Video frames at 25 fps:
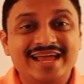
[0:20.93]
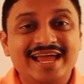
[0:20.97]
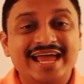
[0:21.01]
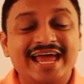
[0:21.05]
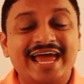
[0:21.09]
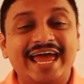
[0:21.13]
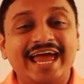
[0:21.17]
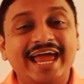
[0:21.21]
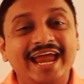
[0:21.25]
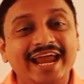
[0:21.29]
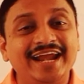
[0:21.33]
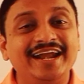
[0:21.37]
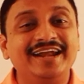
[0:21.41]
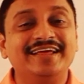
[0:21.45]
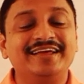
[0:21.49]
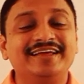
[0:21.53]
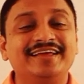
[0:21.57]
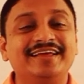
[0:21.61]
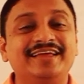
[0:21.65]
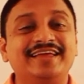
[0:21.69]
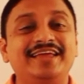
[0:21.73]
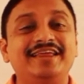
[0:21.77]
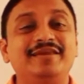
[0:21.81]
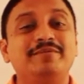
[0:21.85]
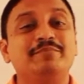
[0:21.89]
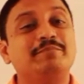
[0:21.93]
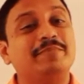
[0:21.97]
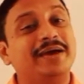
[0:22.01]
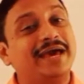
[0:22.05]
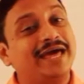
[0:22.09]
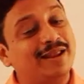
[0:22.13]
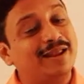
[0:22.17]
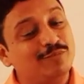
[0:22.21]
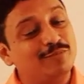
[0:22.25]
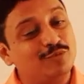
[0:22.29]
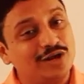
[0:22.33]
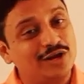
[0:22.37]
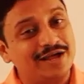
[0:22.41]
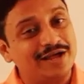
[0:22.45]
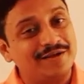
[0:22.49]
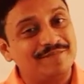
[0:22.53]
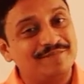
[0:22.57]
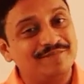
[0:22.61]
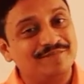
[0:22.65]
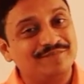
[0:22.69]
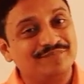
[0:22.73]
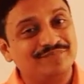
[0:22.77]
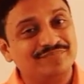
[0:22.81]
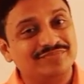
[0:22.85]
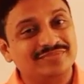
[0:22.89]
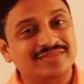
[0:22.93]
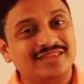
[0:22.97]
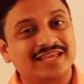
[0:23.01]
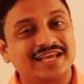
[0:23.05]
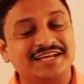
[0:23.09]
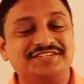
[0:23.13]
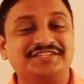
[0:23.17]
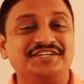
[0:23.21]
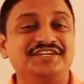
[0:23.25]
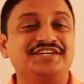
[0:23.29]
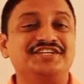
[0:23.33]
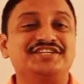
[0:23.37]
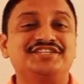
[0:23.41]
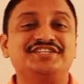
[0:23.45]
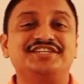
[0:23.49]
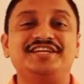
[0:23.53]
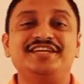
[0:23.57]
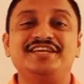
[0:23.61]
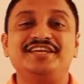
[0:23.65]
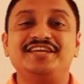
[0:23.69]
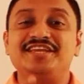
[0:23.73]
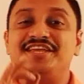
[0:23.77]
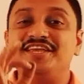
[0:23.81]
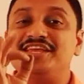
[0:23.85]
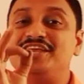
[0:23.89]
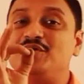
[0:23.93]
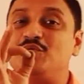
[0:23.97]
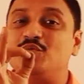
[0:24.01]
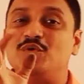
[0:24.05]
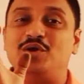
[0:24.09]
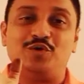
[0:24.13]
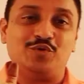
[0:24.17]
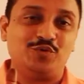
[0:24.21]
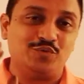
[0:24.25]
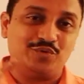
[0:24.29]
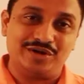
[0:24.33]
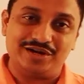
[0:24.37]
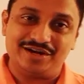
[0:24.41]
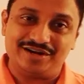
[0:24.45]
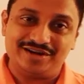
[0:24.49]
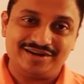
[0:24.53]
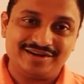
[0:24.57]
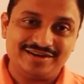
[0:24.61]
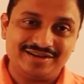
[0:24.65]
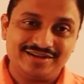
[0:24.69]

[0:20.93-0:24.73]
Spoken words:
and in parabola eccentricity e equal to 1.